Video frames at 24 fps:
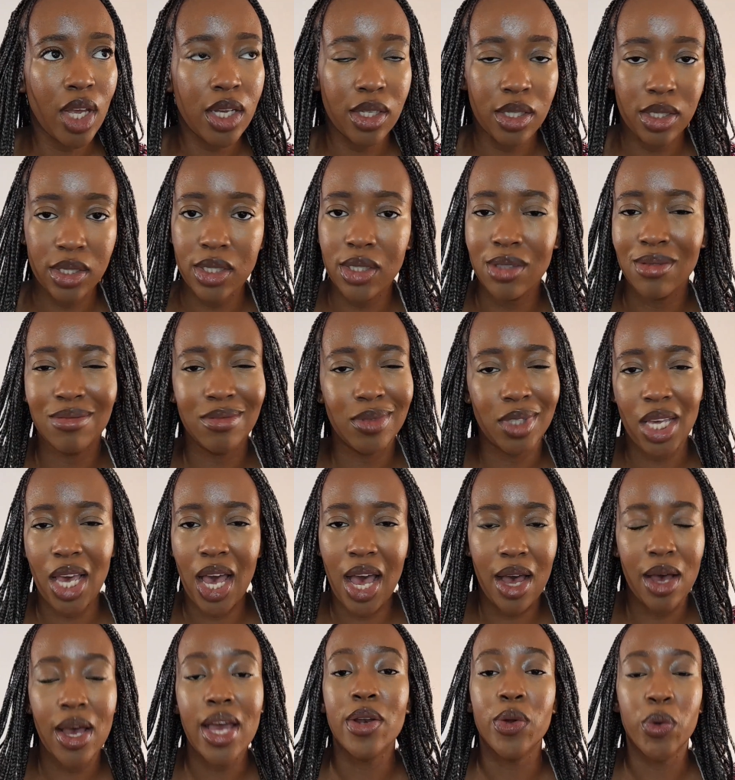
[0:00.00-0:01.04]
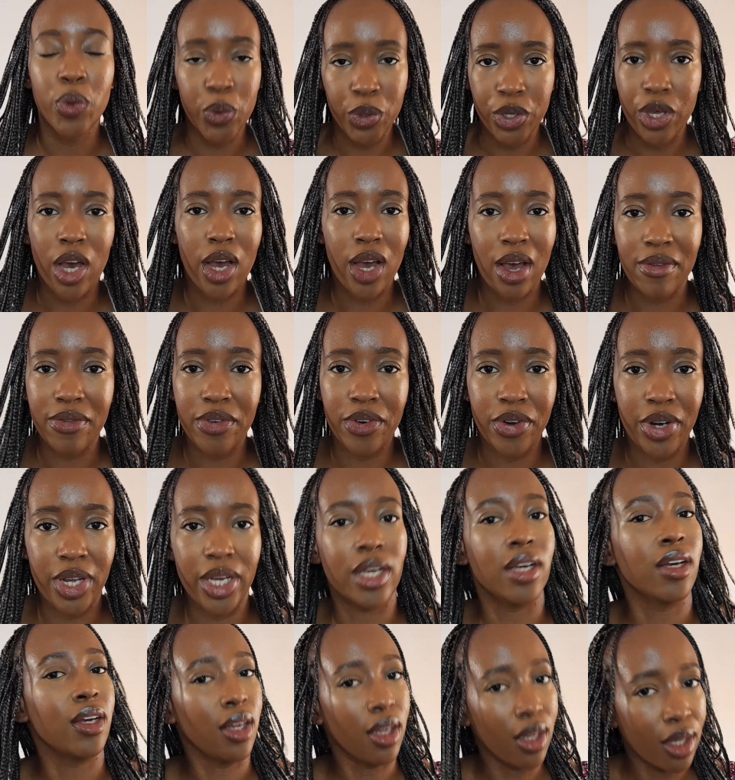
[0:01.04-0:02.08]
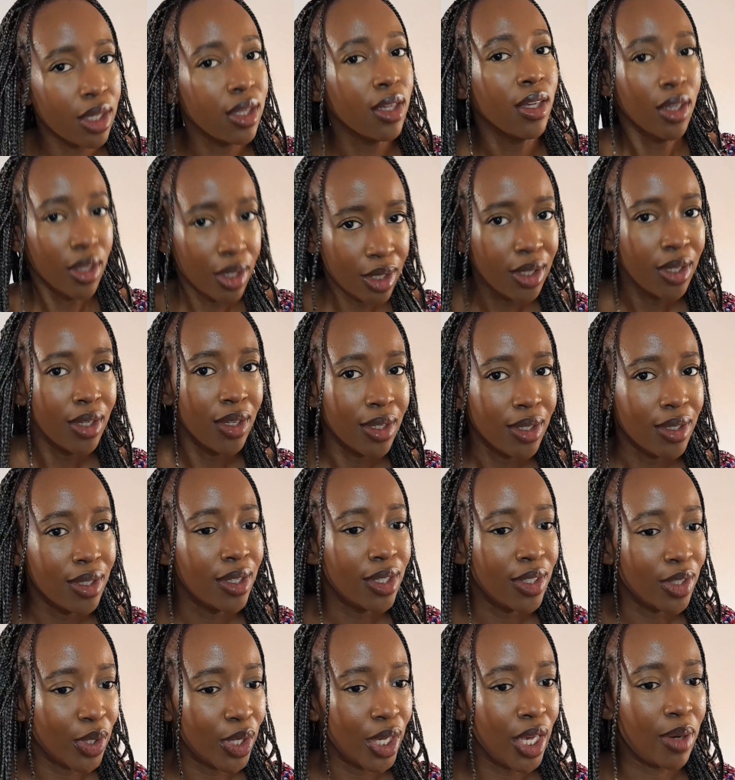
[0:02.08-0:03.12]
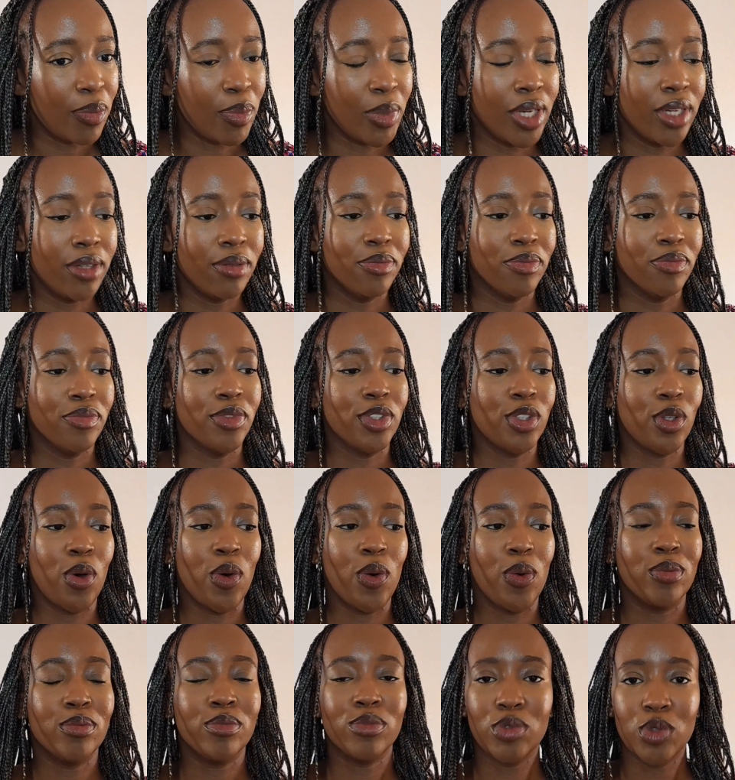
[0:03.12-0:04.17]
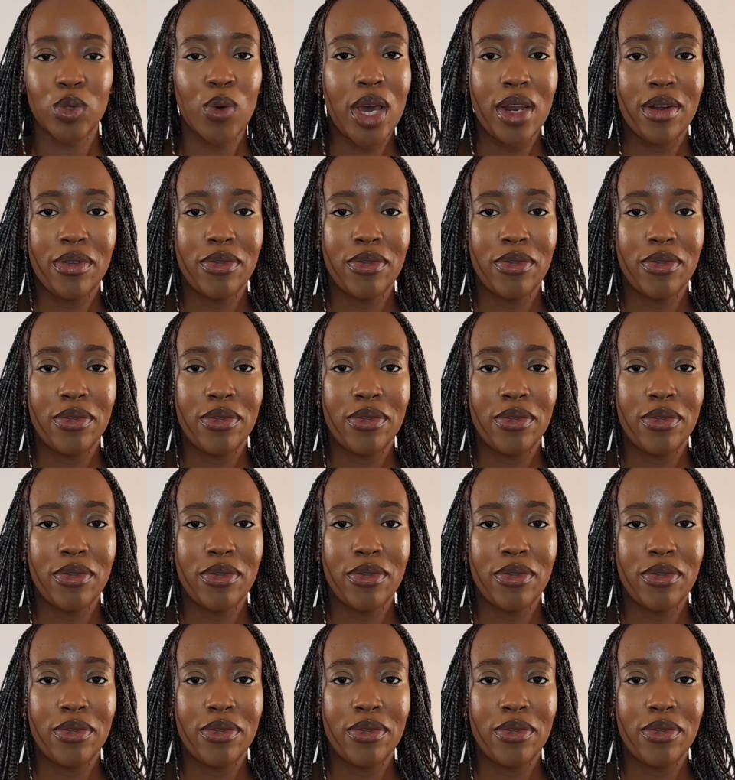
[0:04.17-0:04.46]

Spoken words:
and who you're covering, you get me? So it's quite